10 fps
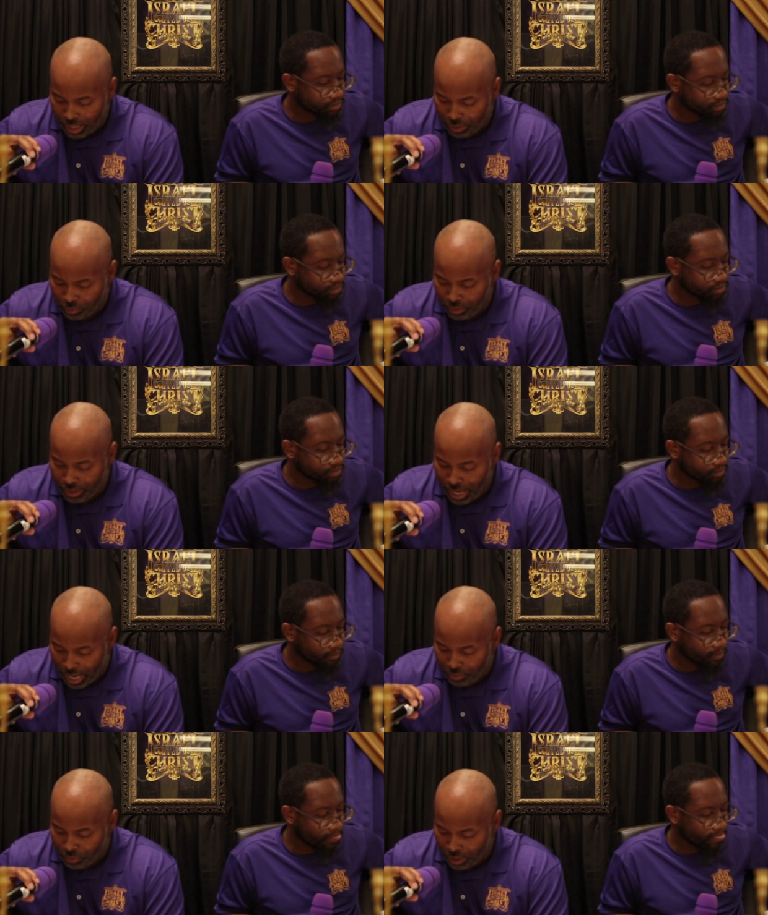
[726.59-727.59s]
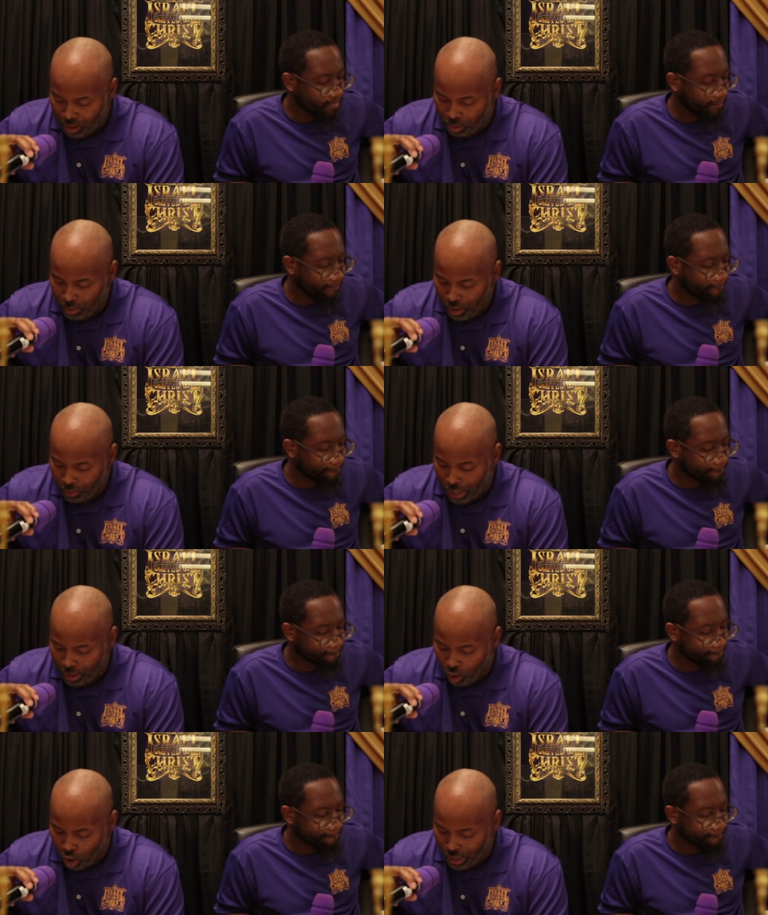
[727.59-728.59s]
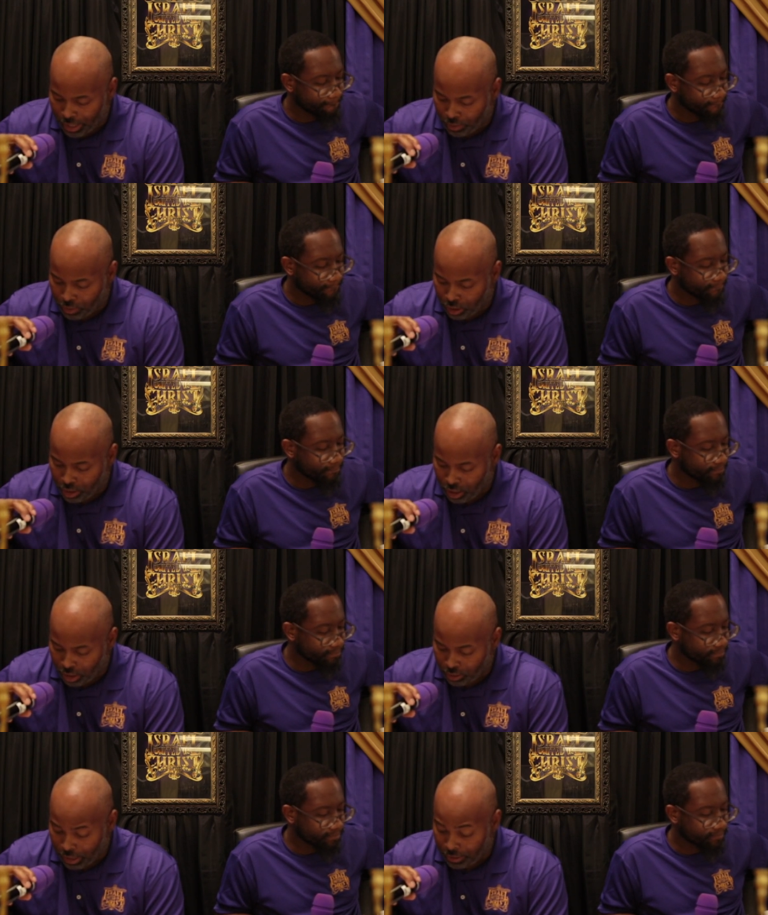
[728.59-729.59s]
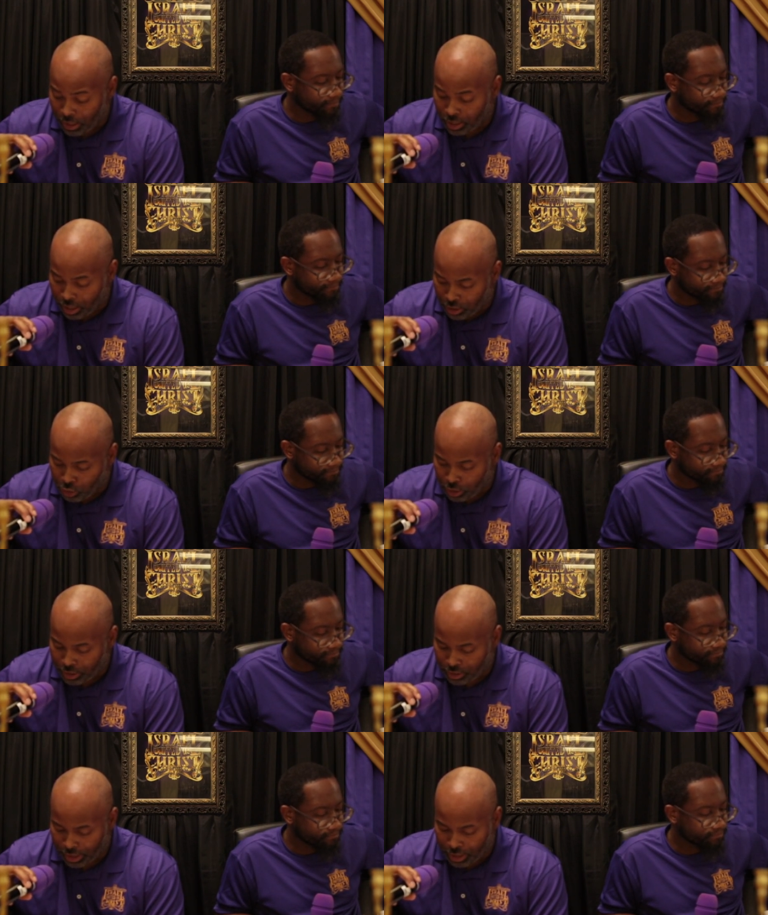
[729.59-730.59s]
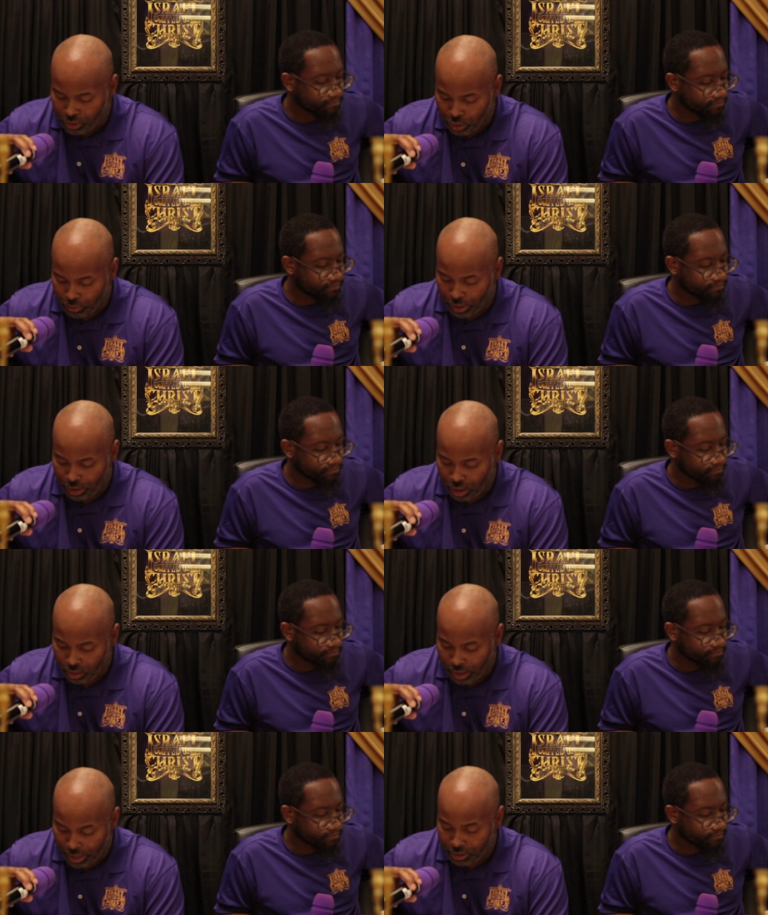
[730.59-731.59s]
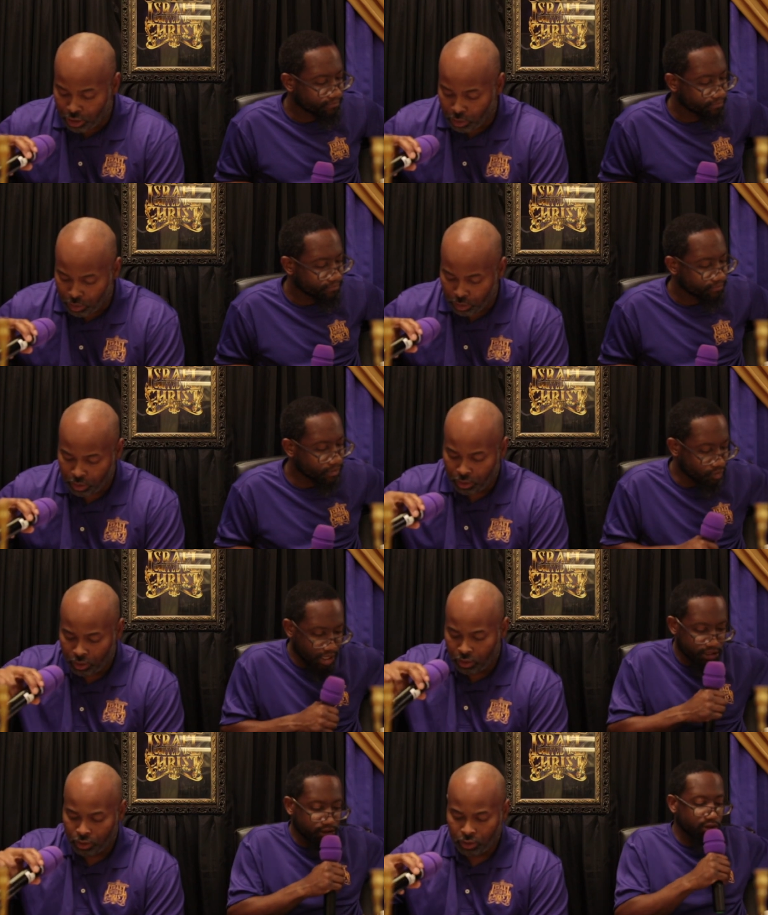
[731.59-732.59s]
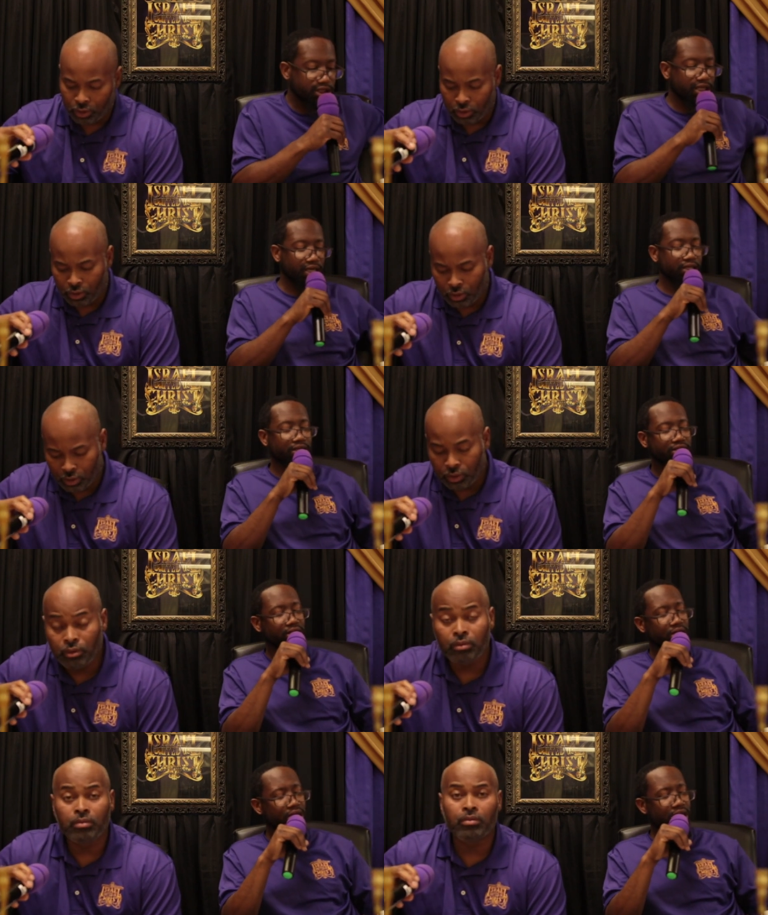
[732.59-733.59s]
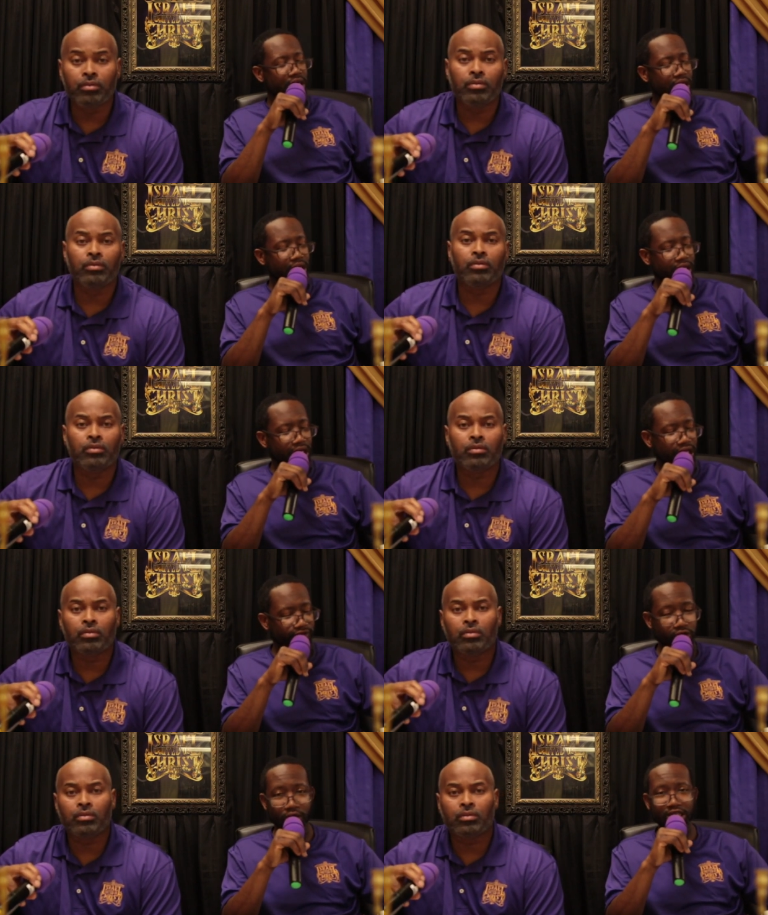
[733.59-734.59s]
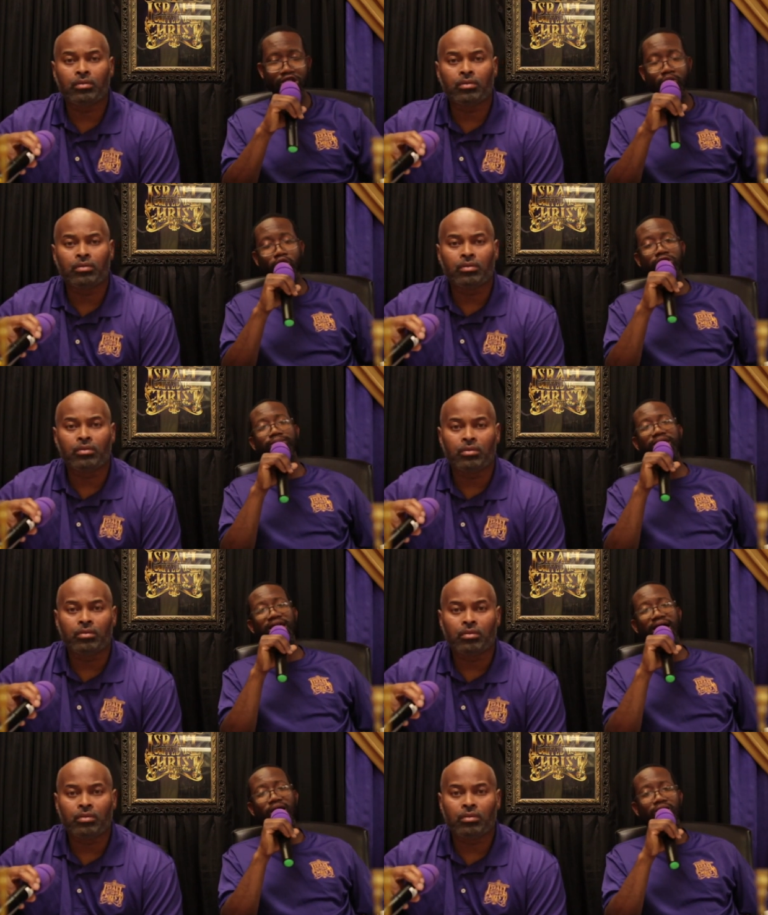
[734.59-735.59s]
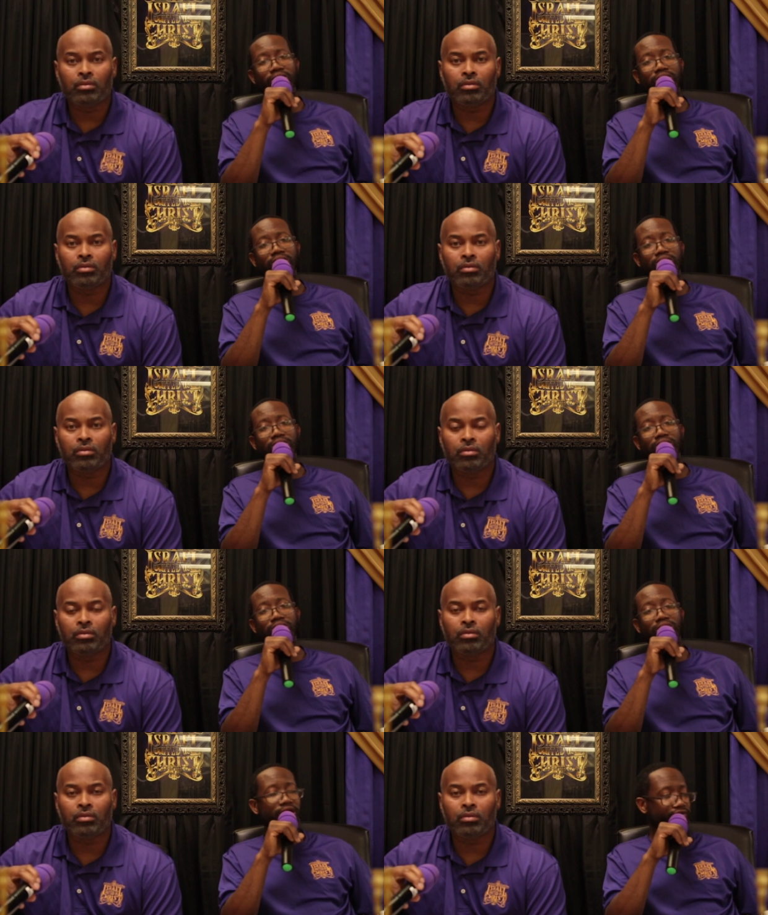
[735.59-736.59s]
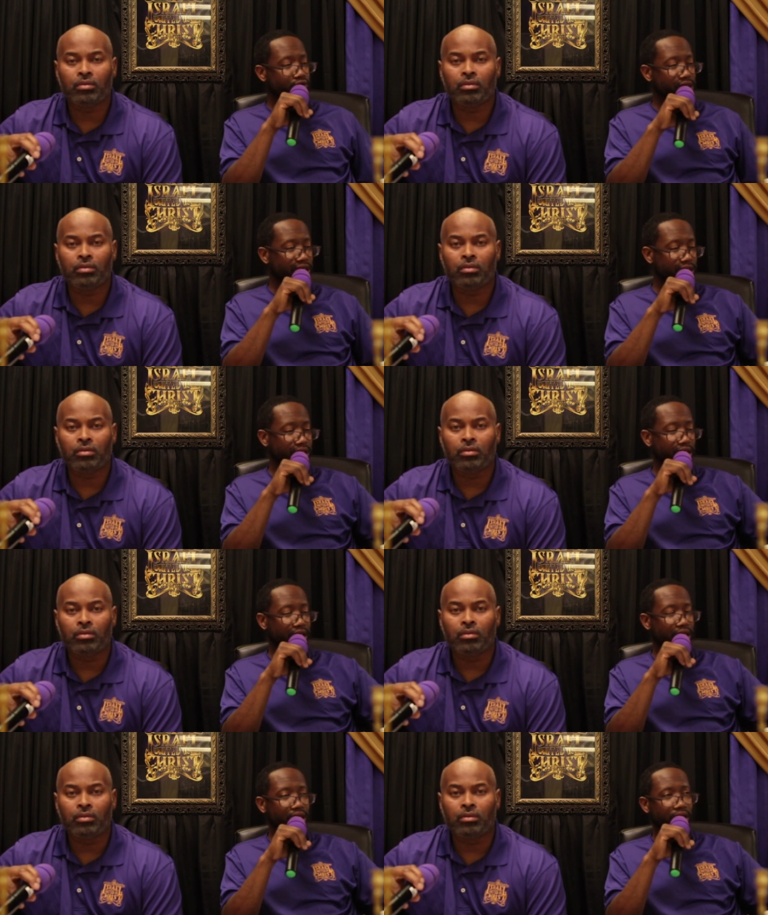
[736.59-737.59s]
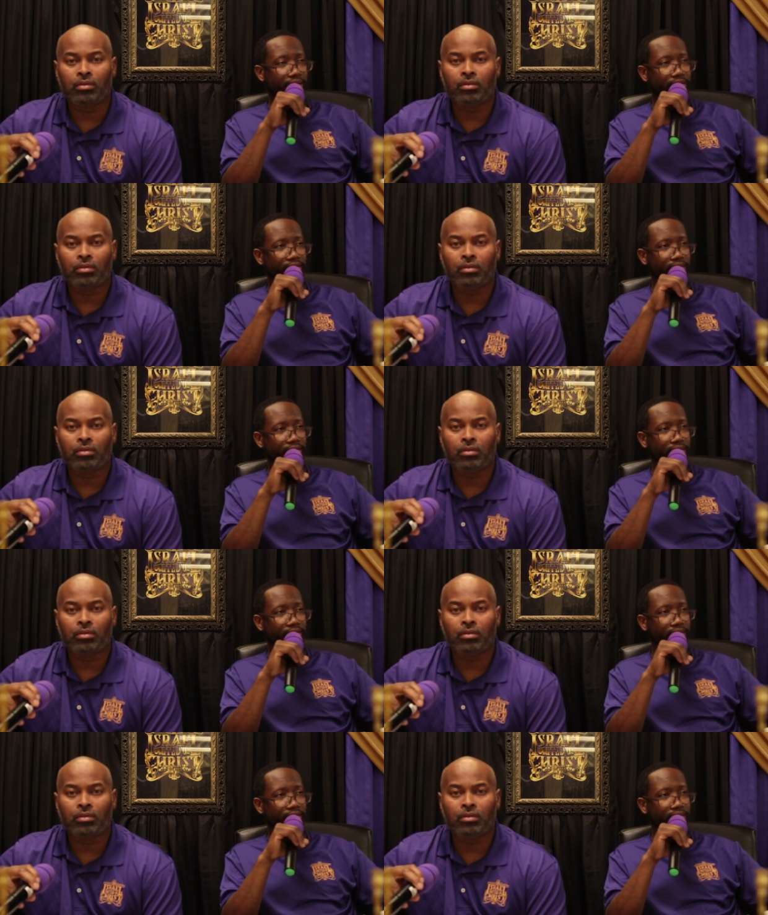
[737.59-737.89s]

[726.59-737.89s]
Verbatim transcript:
Speaker 1: let not them that are in the countries enter there into. Right.
Speaker 2: So he's telling us, if you in Jerusalem, get out. If you in the